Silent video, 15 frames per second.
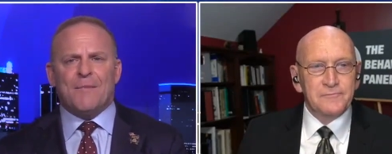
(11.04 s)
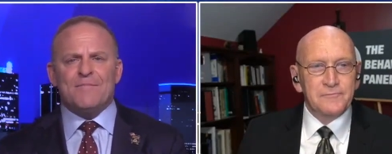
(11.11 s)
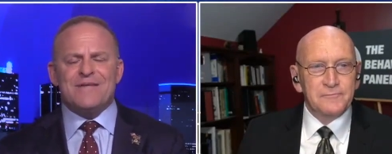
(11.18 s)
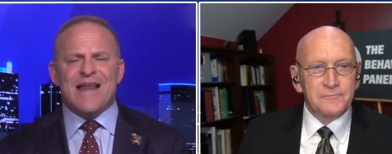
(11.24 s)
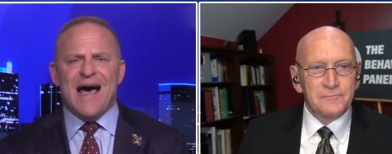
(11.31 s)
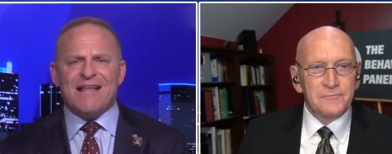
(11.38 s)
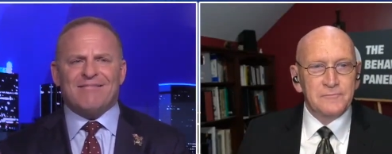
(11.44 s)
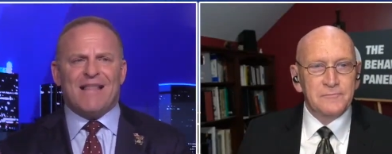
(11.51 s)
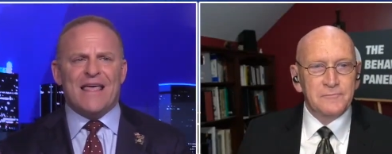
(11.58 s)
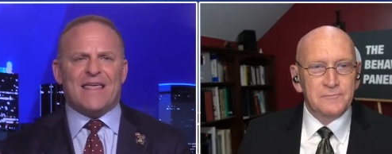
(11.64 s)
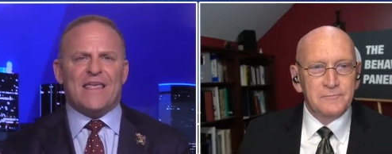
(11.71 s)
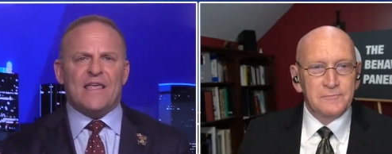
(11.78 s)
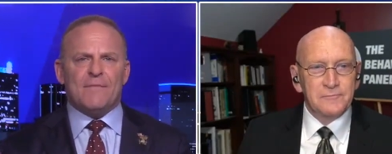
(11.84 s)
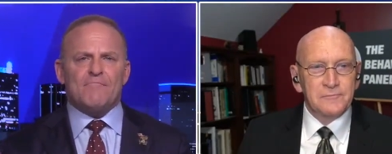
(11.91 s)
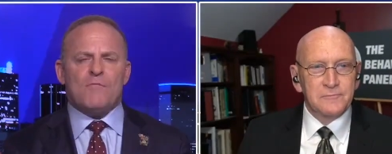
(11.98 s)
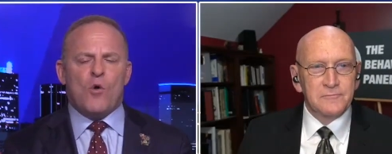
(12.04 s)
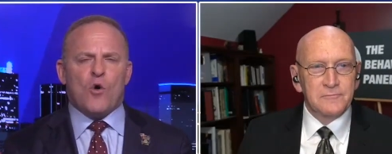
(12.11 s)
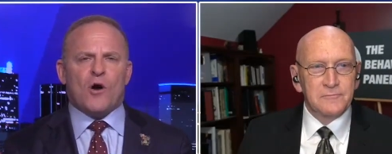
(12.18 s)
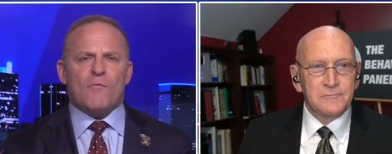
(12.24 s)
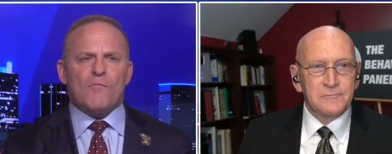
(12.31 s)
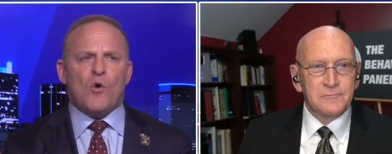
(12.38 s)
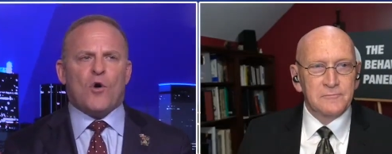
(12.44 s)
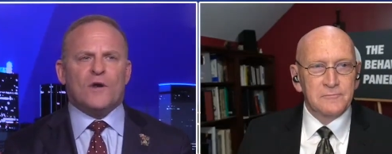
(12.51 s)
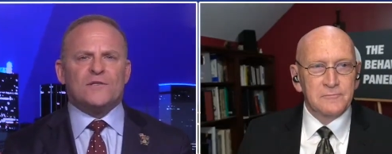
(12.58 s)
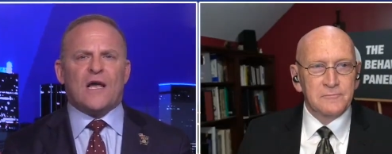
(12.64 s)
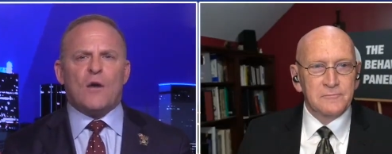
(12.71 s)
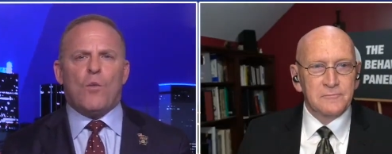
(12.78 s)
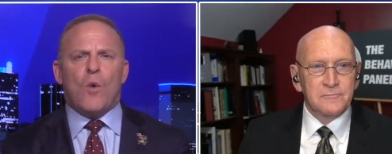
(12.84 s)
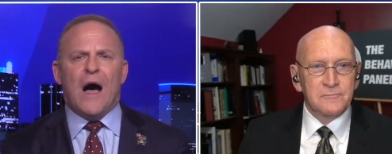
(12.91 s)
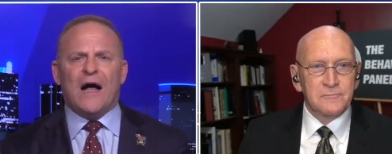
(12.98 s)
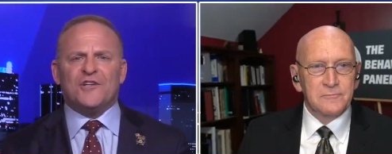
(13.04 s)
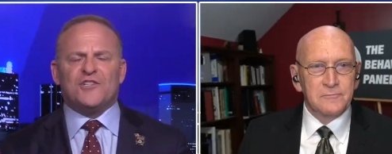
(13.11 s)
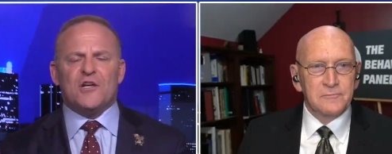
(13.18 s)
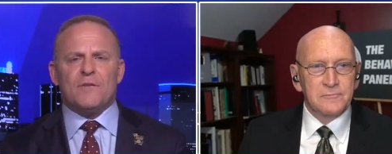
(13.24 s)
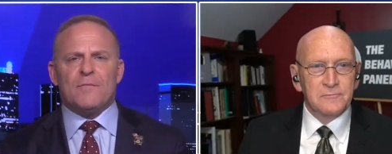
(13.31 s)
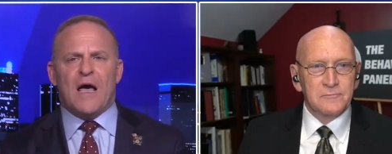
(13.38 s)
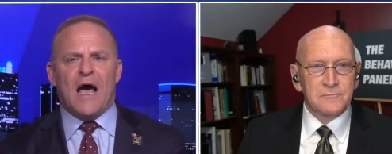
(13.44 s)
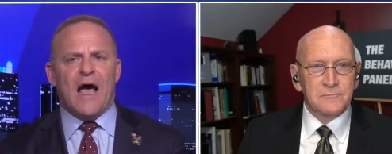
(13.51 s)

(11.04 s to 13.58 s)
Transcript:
Speaker 1: I'm not liking him more and more as I watch him.